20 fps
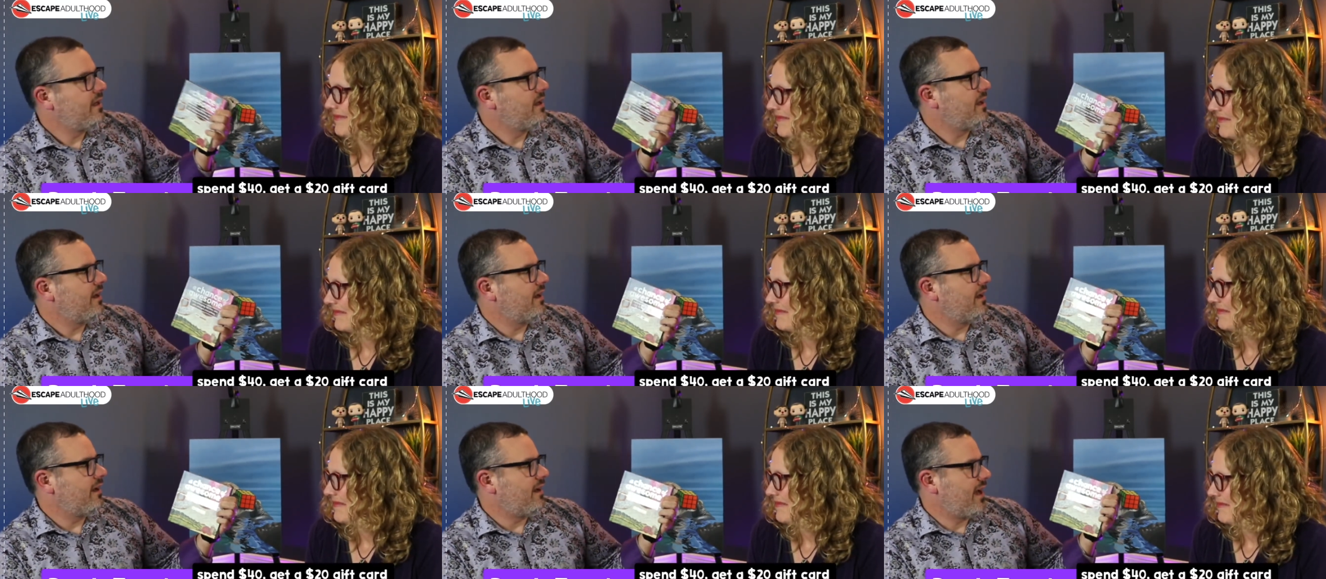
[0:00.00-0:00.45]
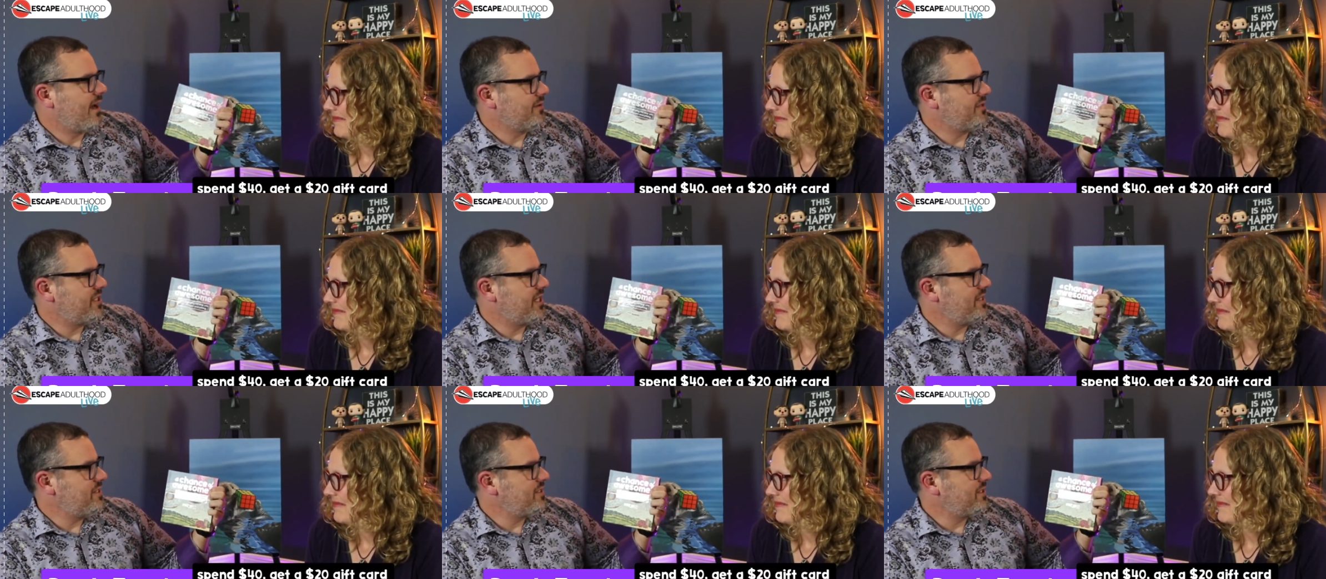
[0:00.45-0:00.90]
Speaker 1: Uh, how
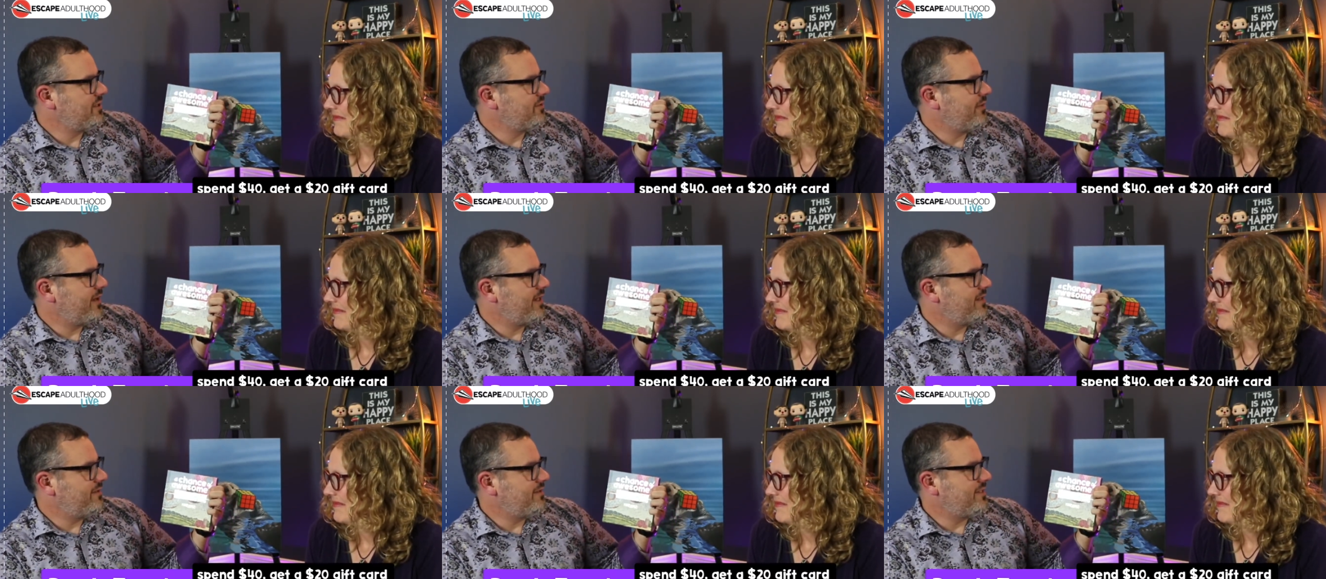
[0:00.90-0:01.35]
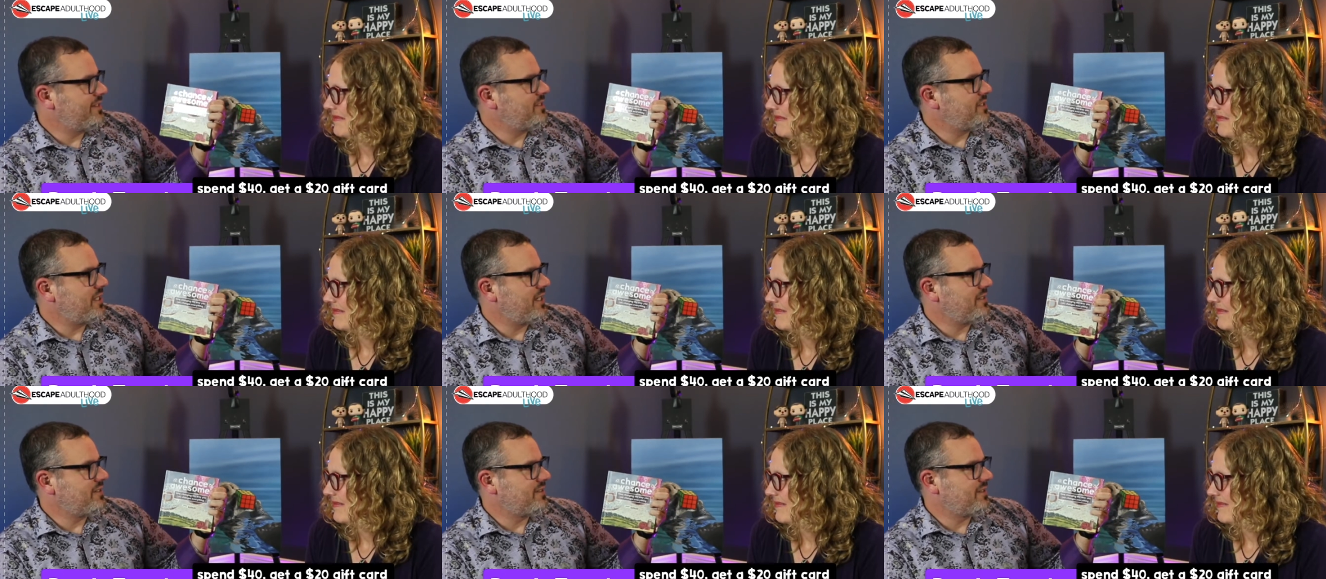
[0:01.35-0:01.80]
changing the way you see
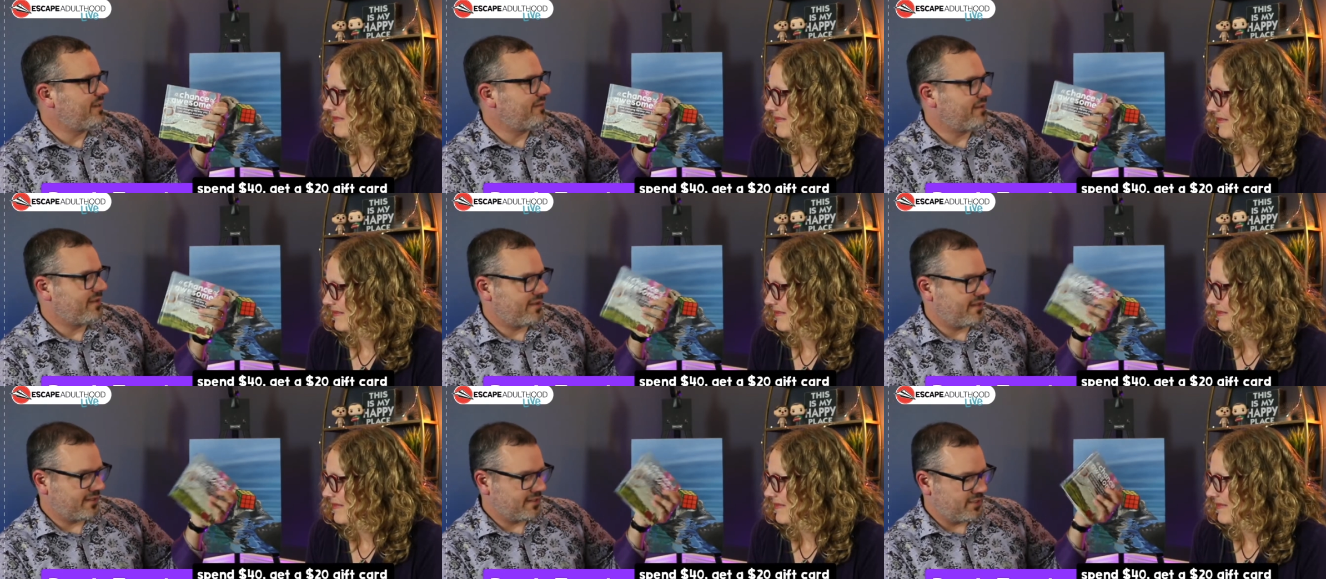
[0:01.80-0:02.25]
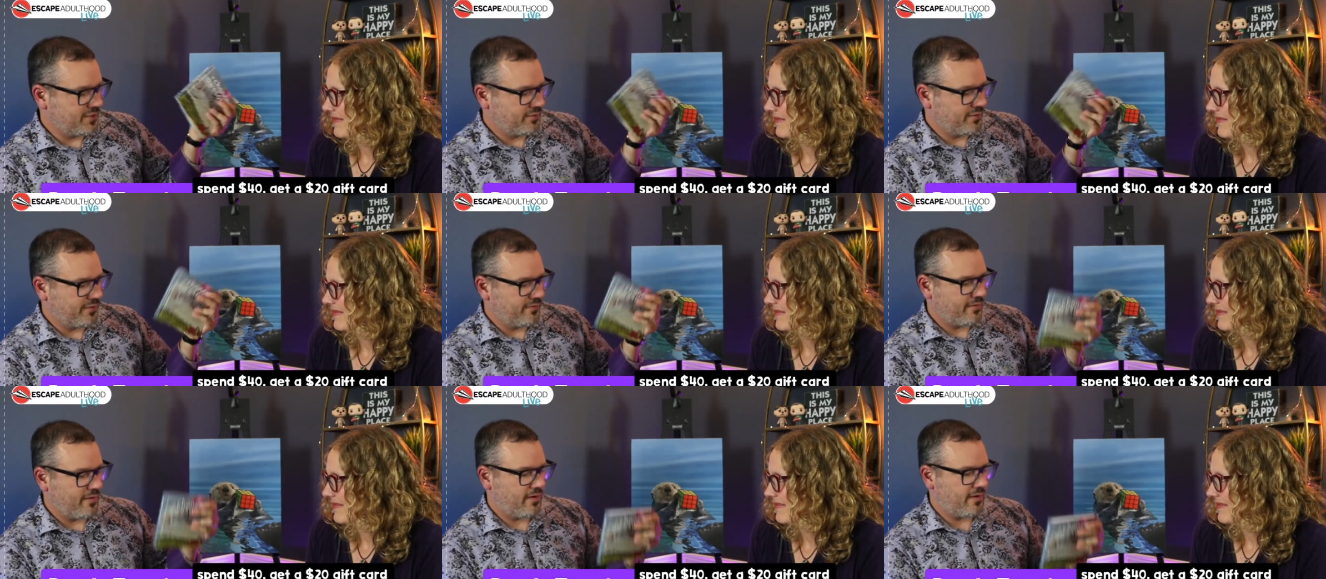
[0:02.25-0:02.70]
changes everything. Two
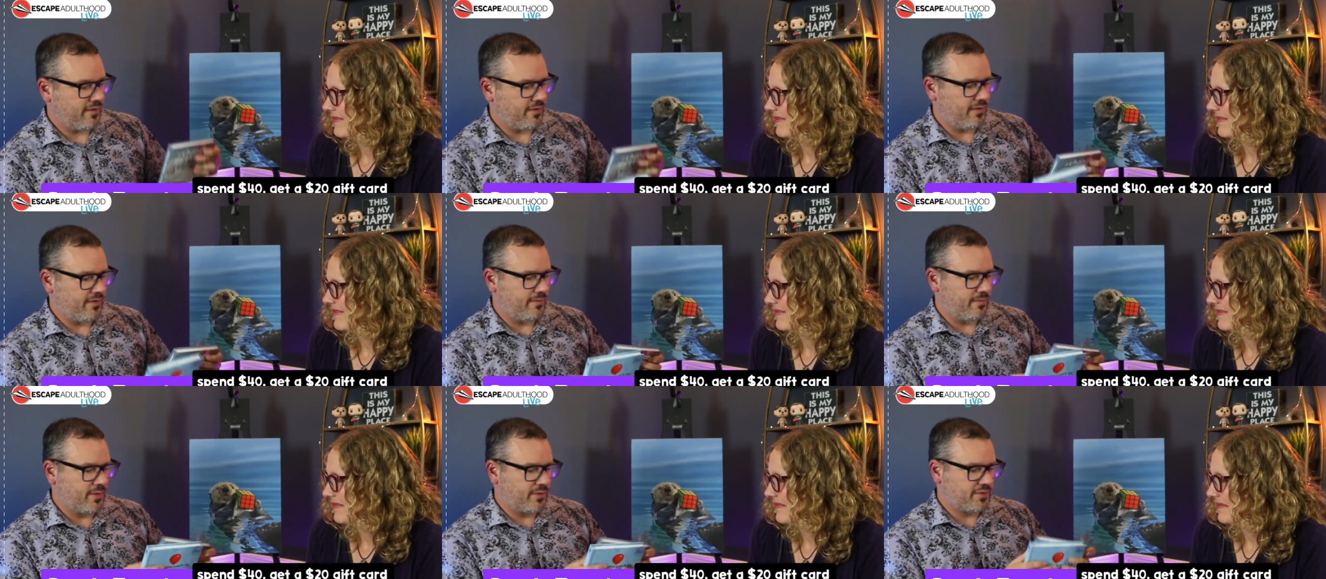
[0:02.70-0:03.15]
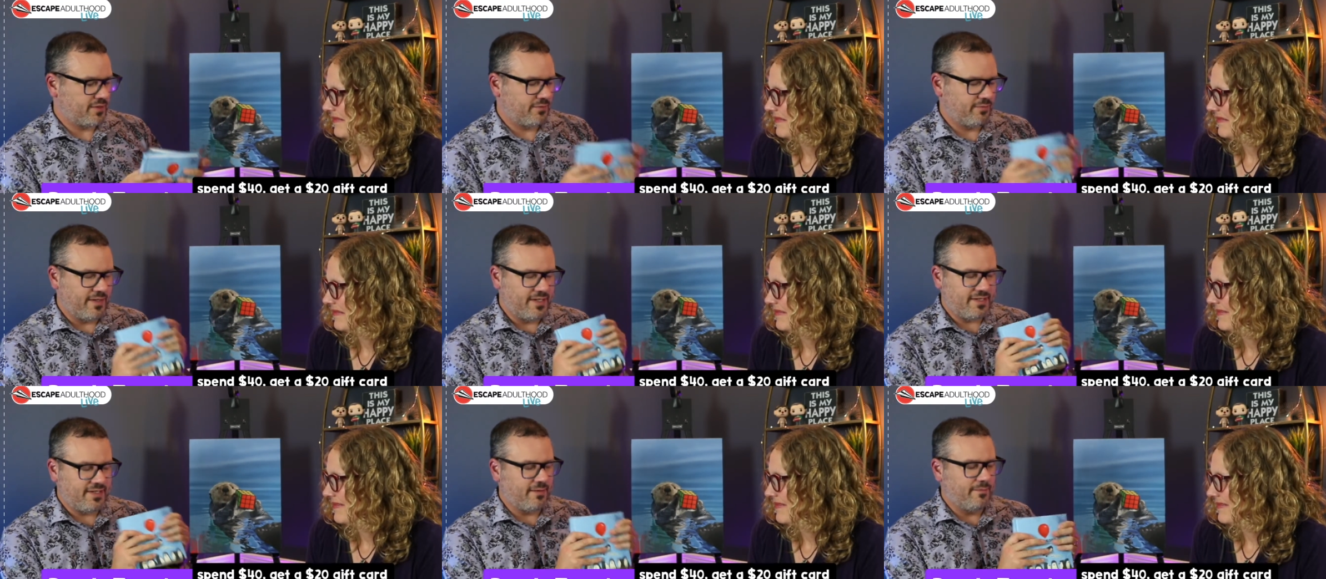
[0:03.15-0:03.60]
of our the most
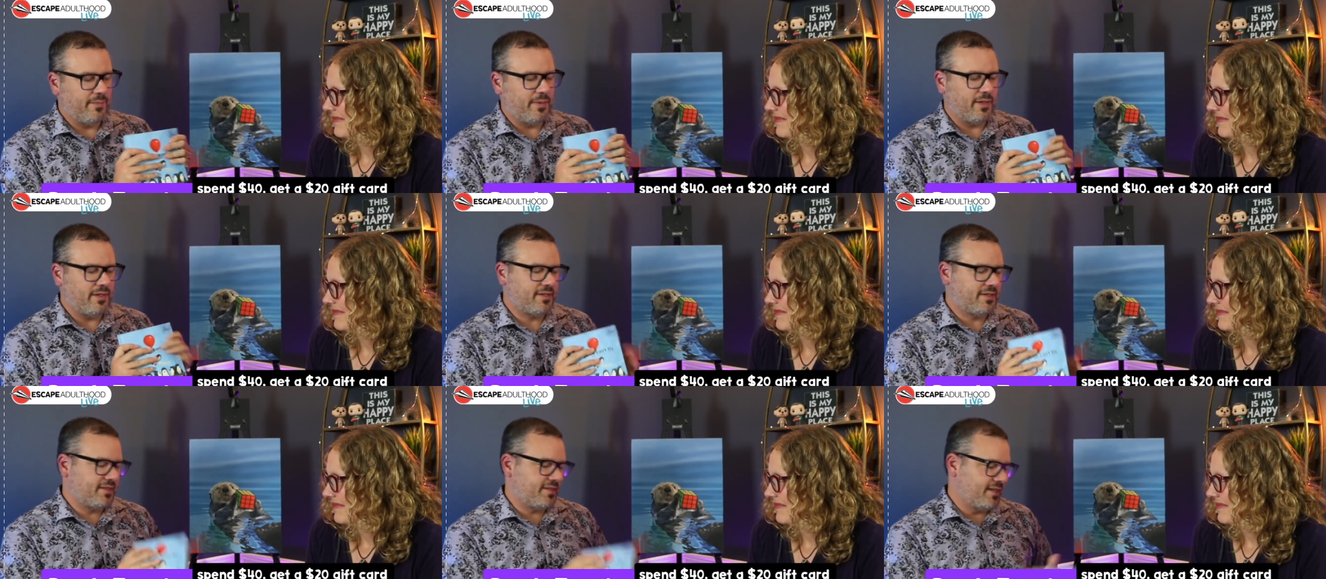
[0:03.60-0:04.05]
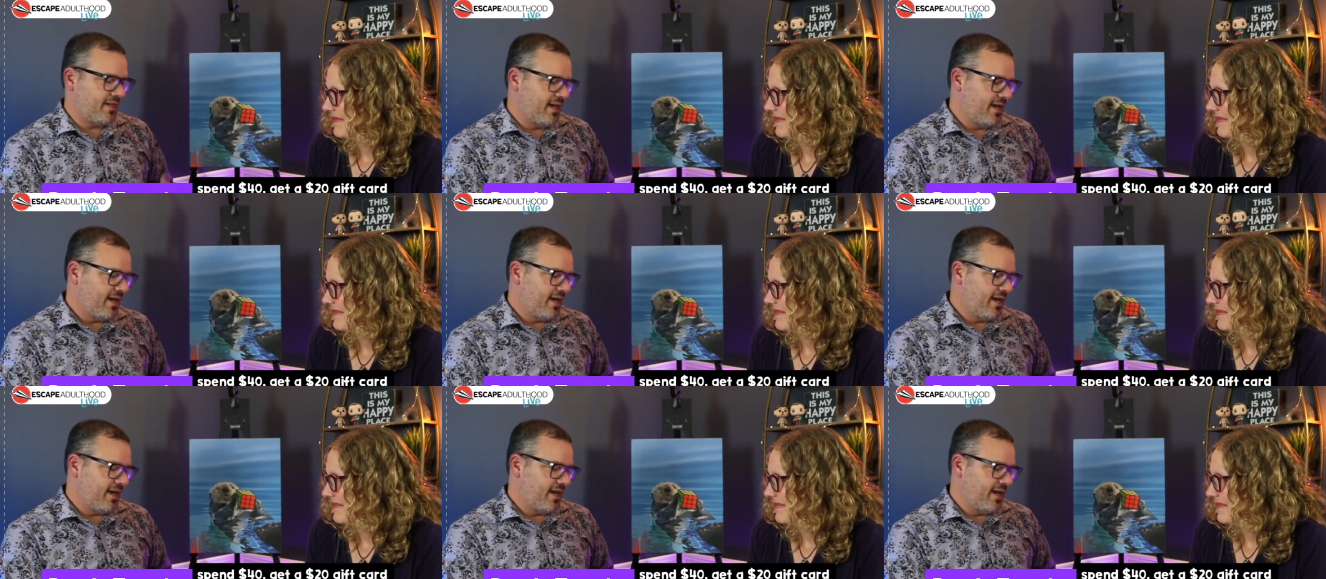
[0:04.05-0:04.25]
recent books.